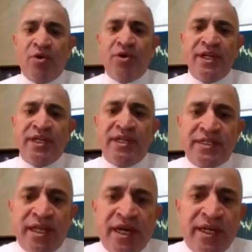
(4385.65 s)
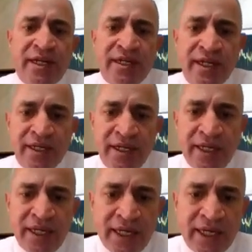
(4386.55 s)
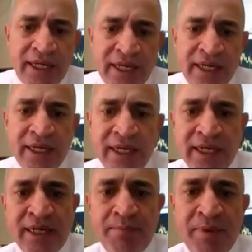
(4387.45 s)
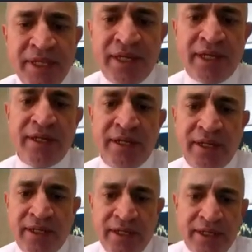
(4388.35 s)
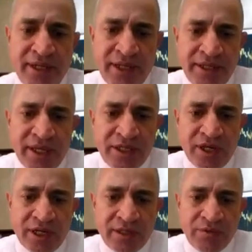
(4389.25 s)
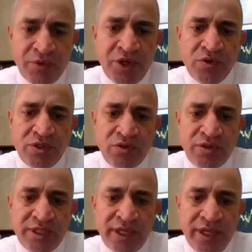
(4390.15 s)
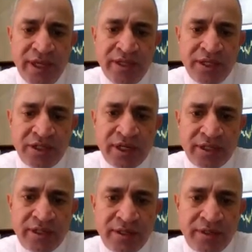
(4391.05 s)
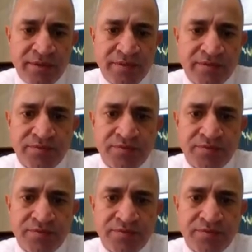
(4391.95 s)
for the Morningstar pattern in the chart we used to see in the chart.